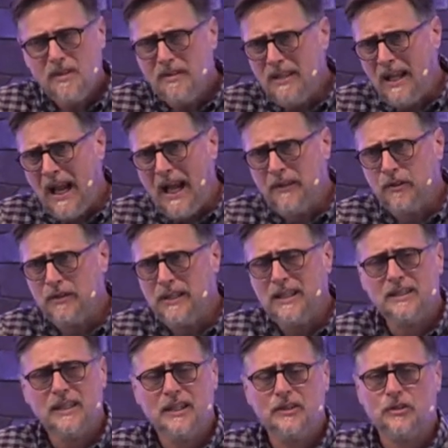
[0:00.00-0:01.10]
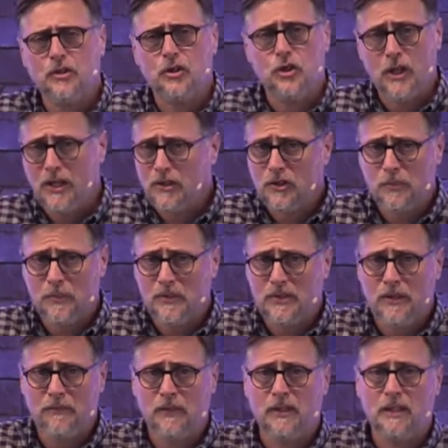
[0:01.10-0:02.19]
that either these things are just
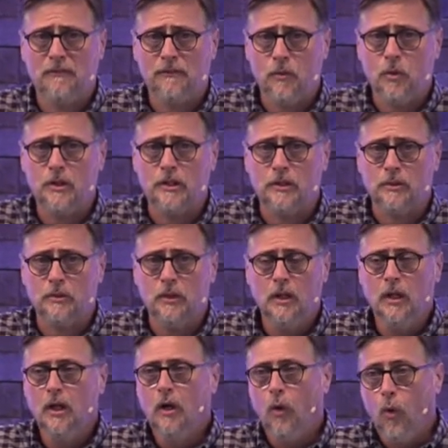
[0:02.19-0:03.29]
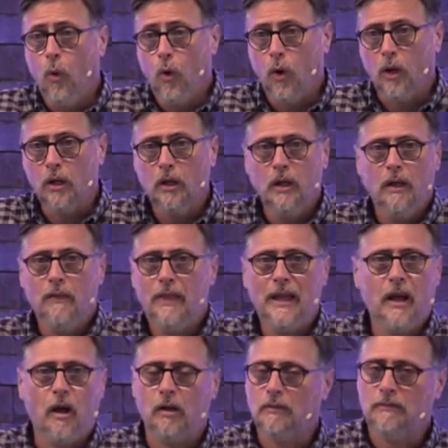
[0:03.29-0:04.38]
specifically for you or they
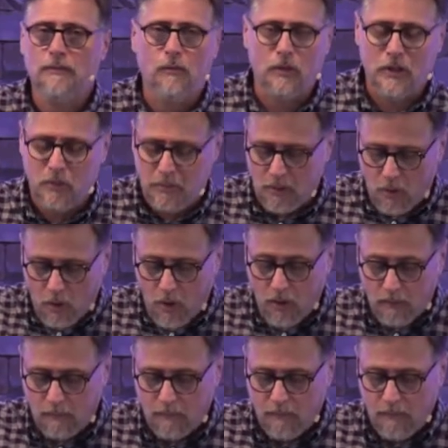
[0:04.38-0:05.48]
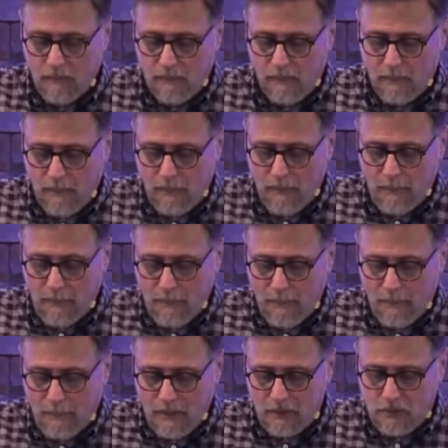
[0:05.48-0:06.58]
aren't for you at all.
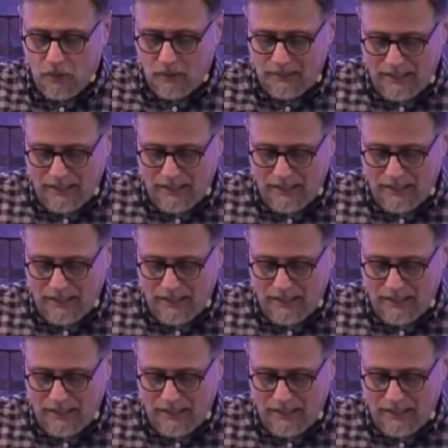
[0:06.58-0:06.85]
And John